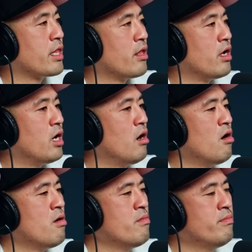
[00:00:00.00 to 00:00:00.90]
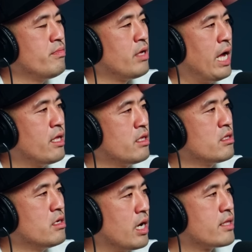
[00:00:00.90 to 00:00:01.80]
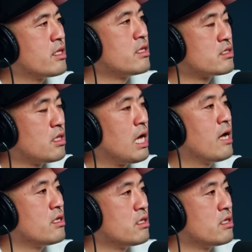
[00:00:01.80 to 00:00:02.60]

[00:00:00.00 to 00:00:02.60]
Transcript: Um, I I think there's a lot.